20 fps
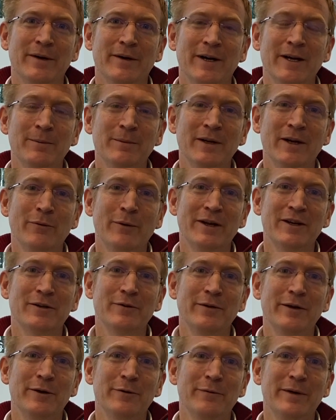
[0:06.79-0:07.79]
I'm
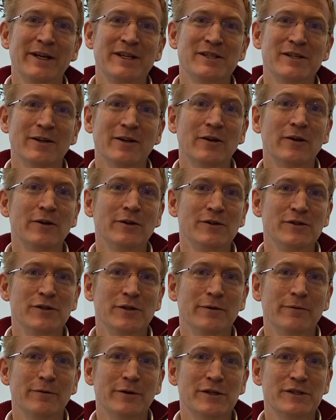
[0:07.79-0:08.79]
Director of Innovation at Lund
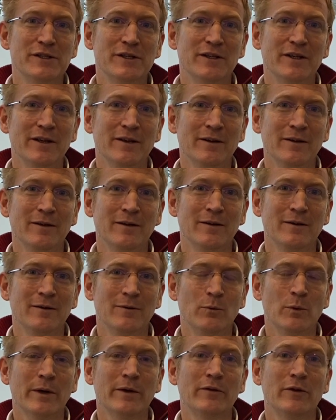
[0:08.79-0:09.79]
University,
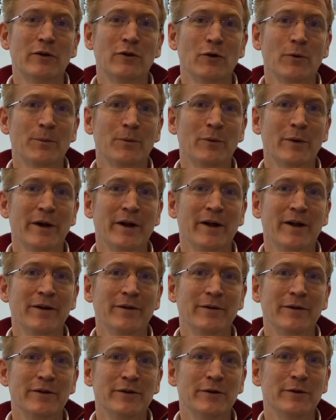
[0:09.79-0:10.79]
one of the top
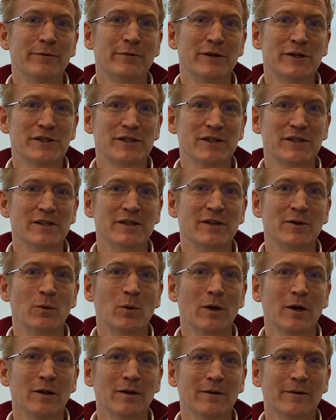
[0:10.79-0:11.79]
100 universities in the
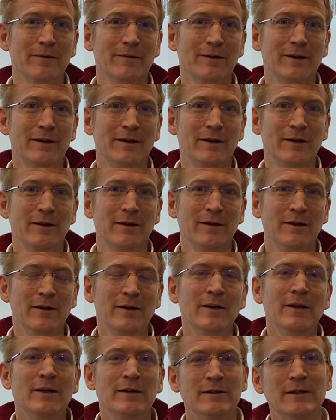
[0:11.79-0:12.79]
world.
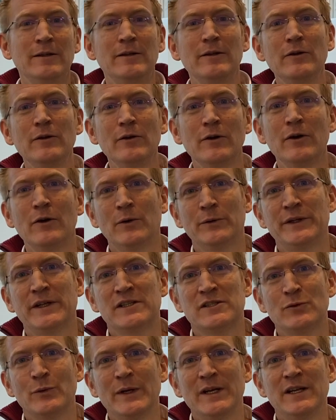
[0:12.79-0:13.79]
Did you know
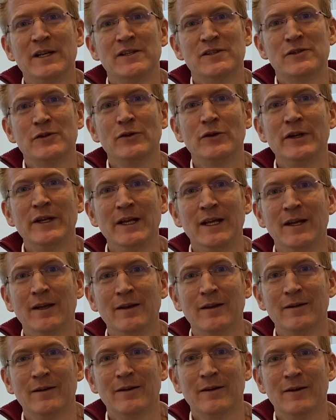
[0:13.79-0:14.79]
that Sweden is
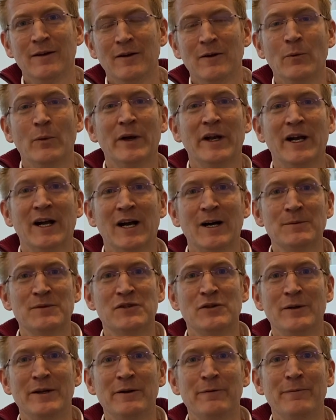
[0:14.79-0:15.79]
unique when it
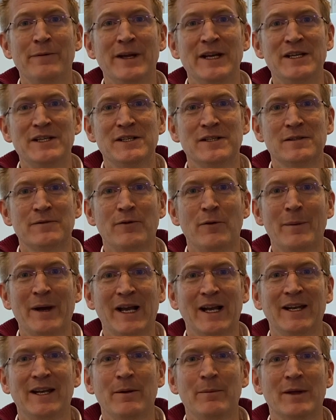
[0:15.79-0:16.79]
comes to innovations from
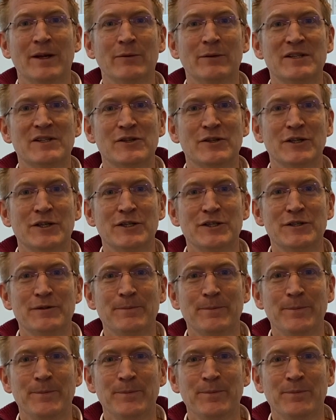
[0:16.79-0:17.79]
academic research?